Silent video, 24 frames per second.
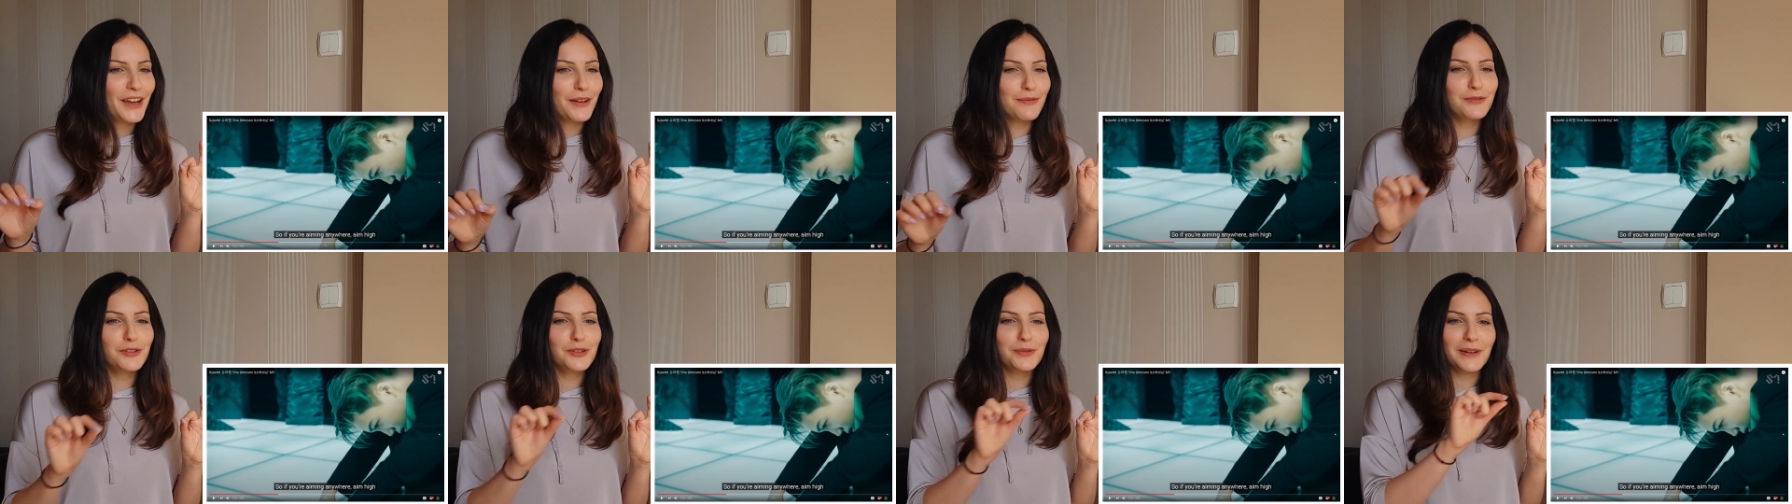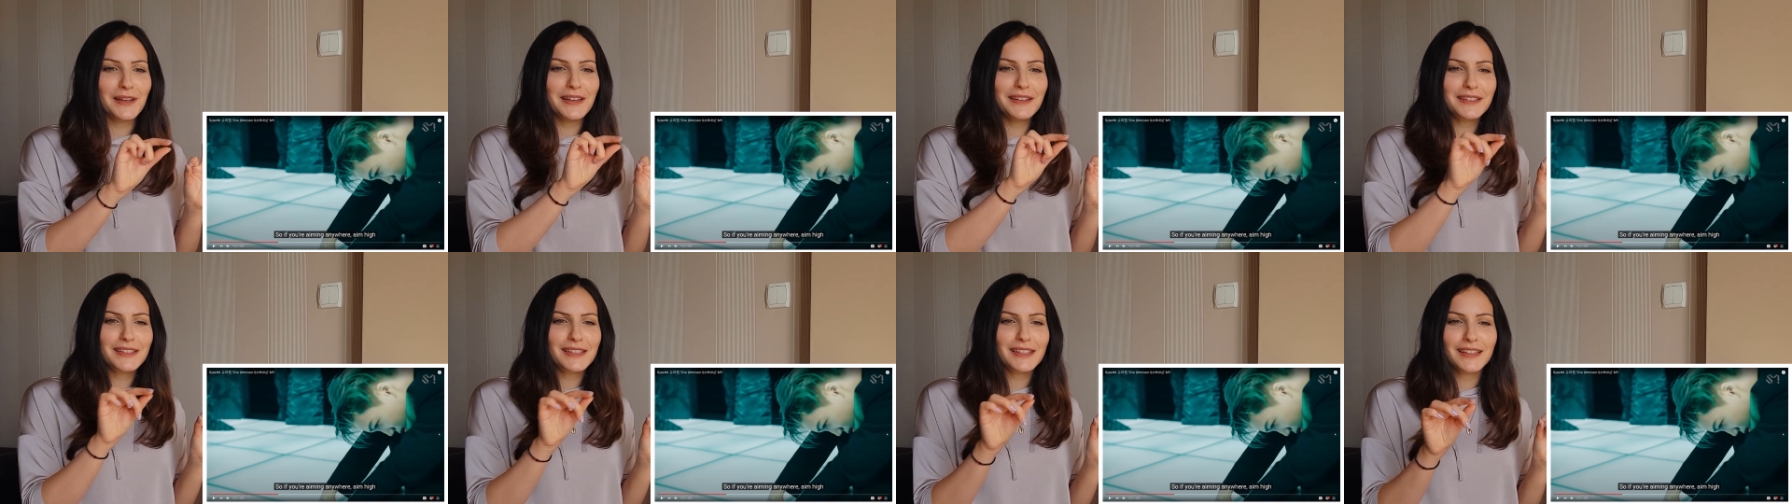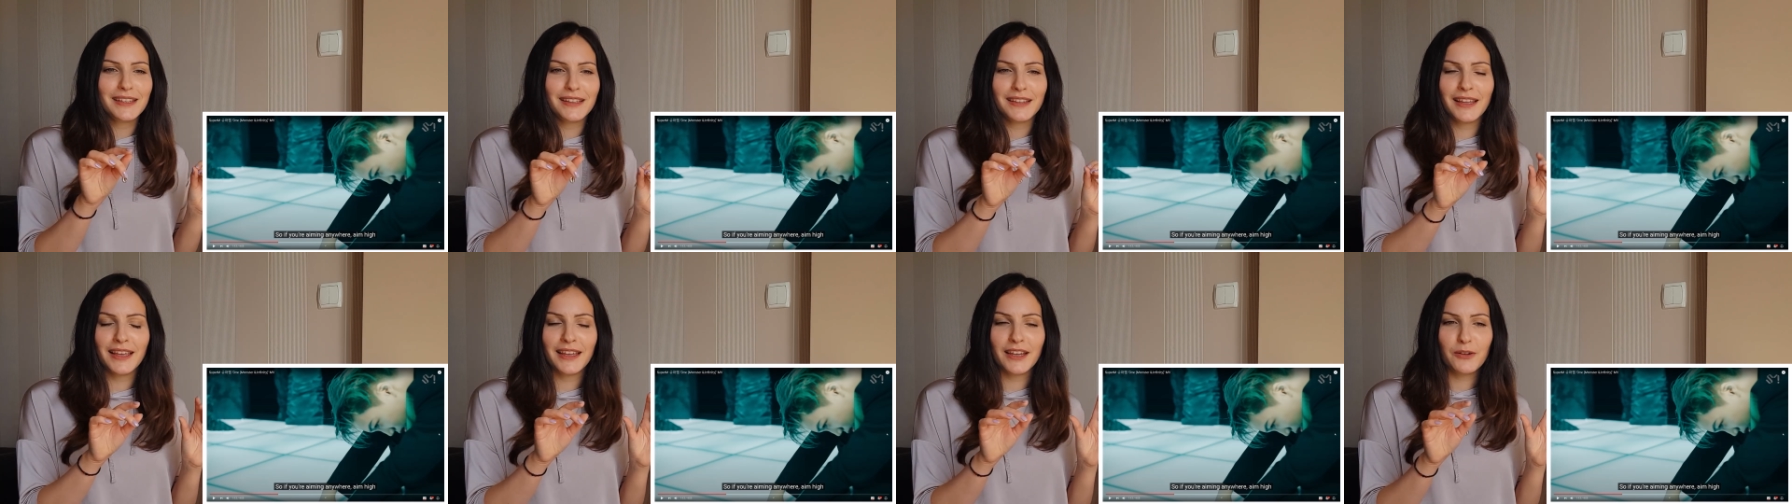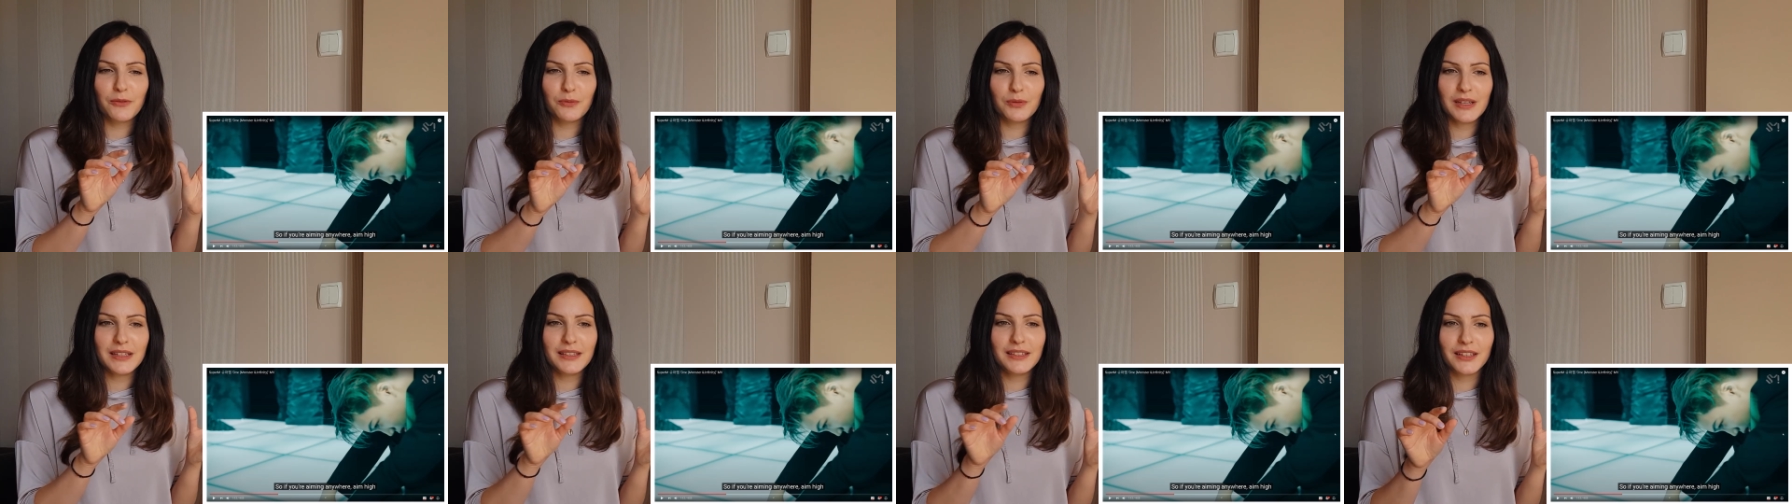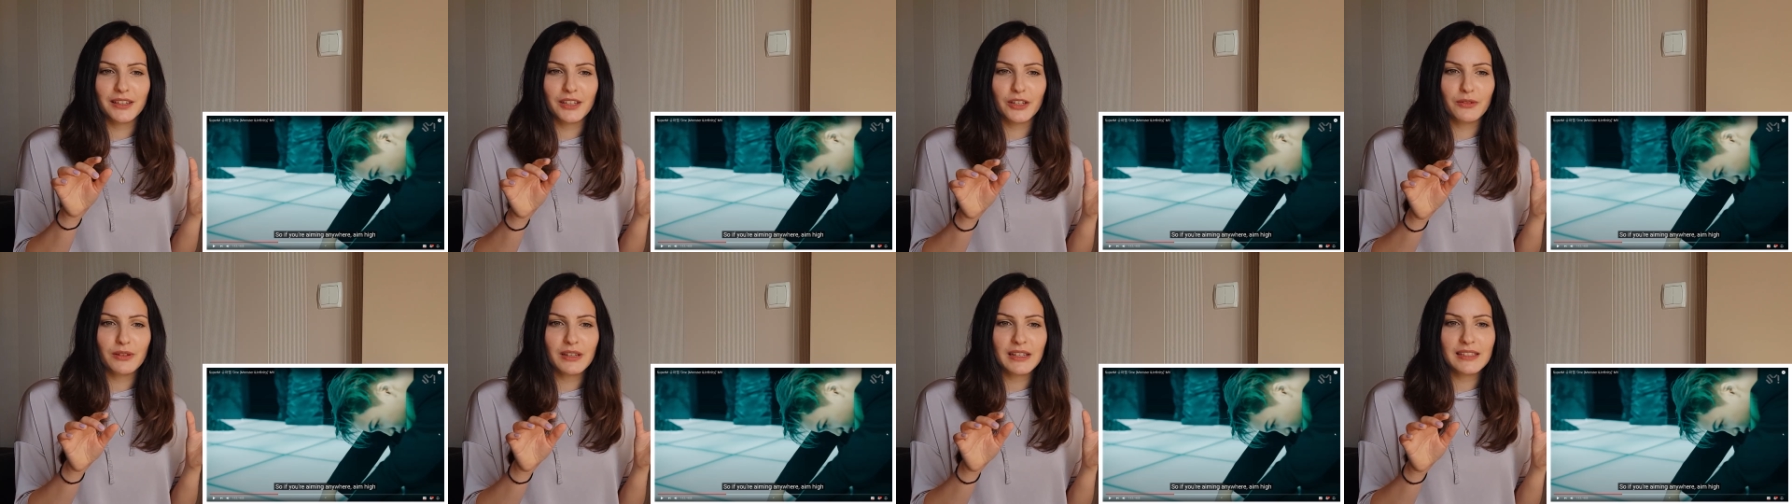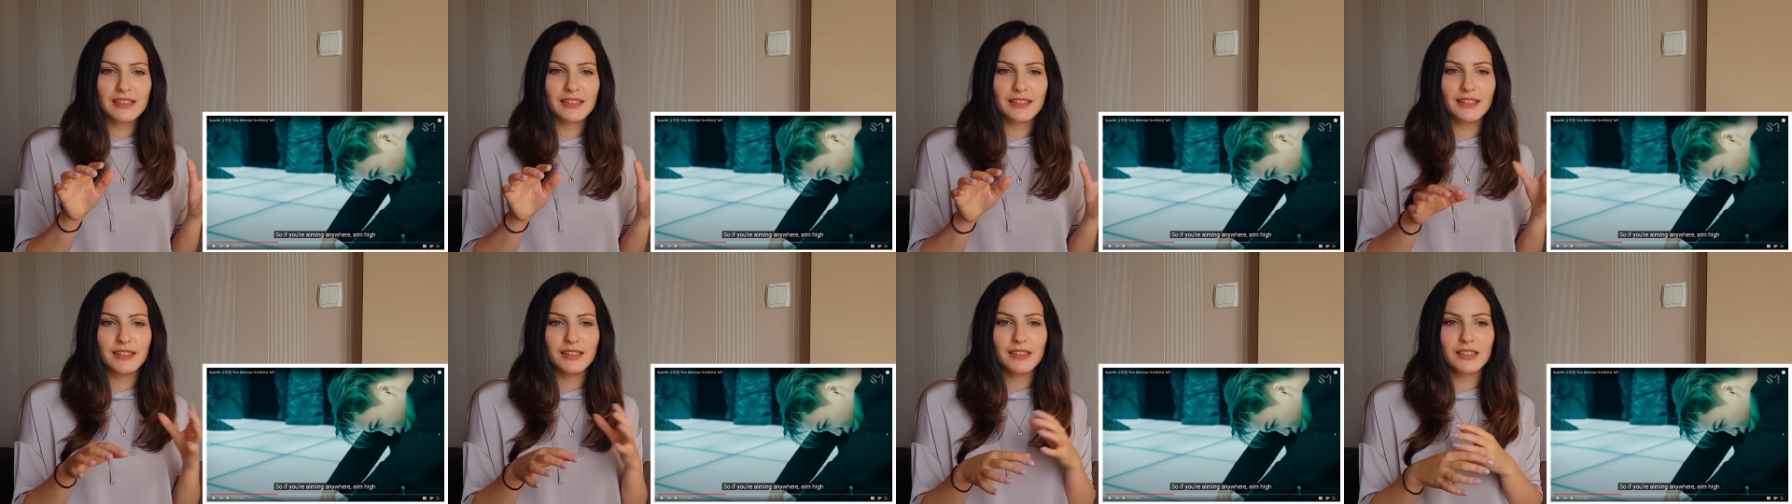I'm trying to like read the
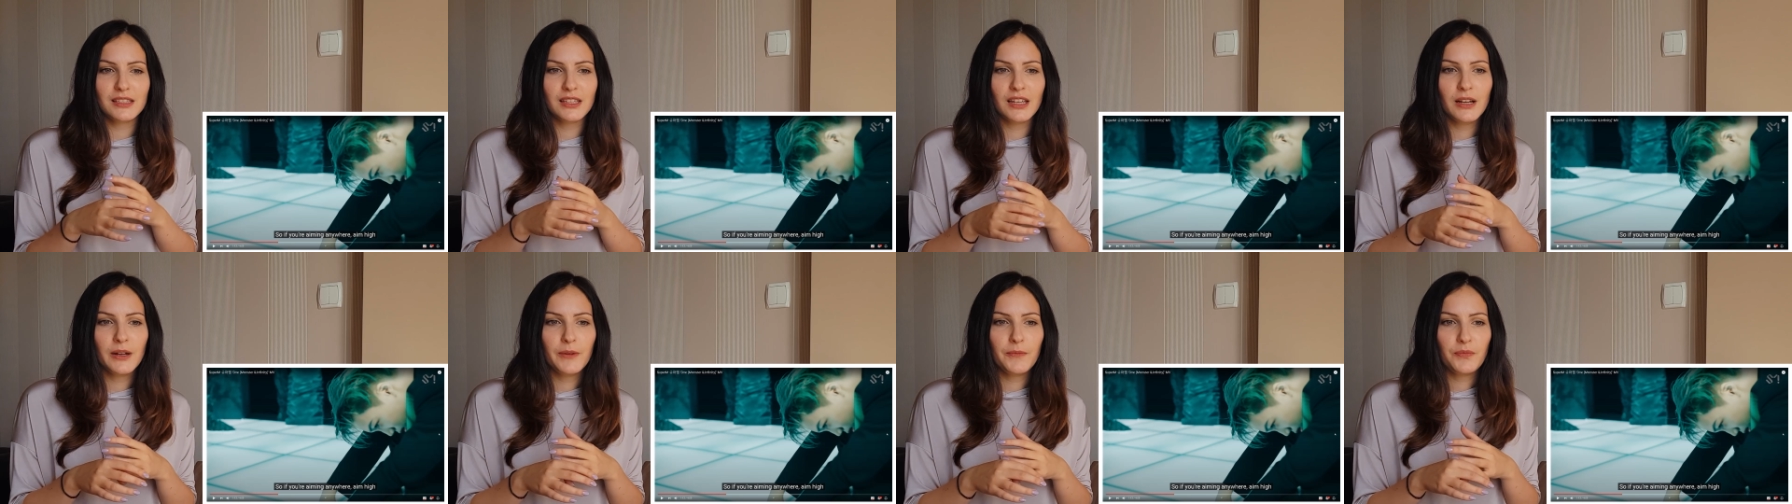lyrics and it's,